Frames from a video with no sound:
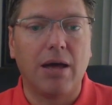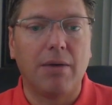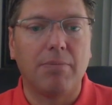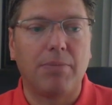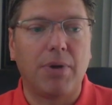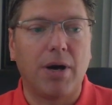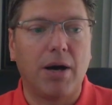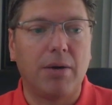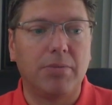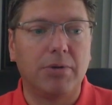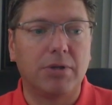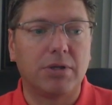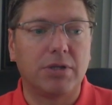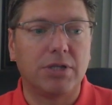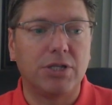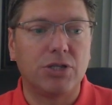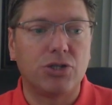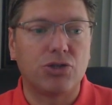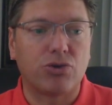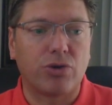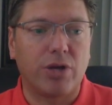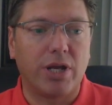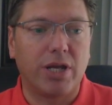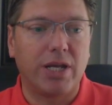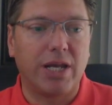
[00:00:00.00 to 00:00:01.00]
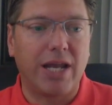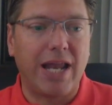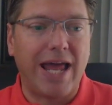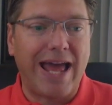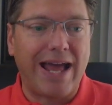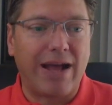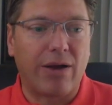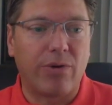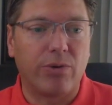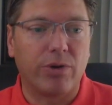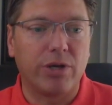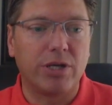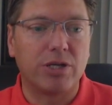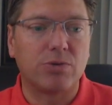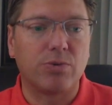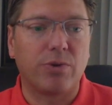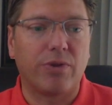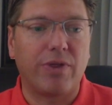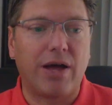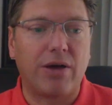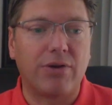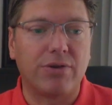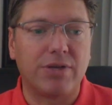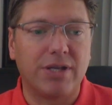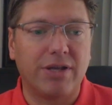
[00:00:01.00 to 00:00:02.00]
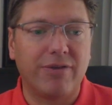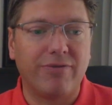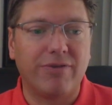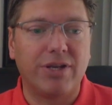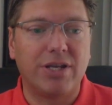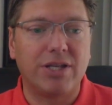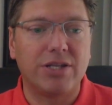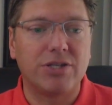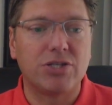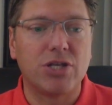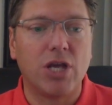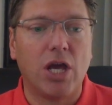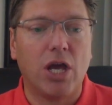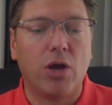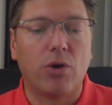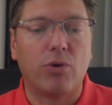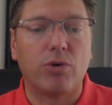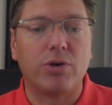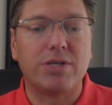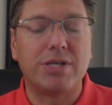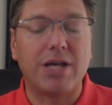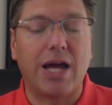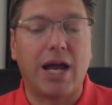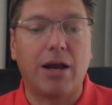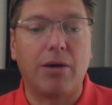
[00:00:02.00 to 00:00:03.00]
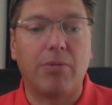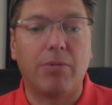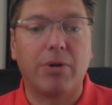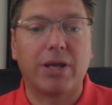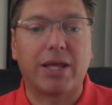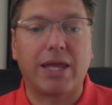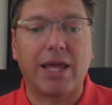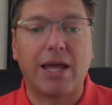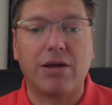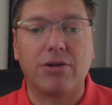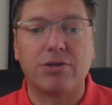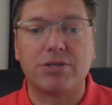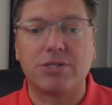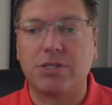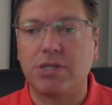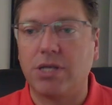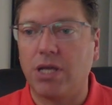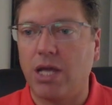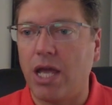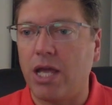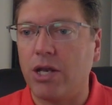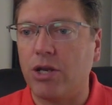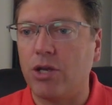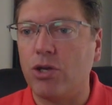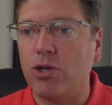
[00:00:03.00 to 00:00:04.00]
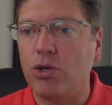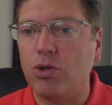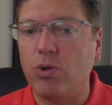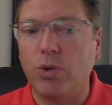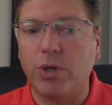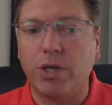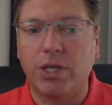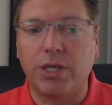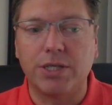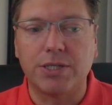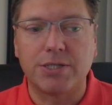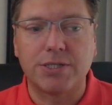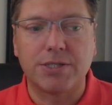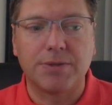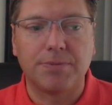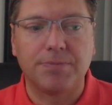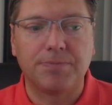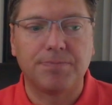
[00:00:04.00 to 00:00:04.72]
publicly traded equities without dividends, retirement accounts, and annuities.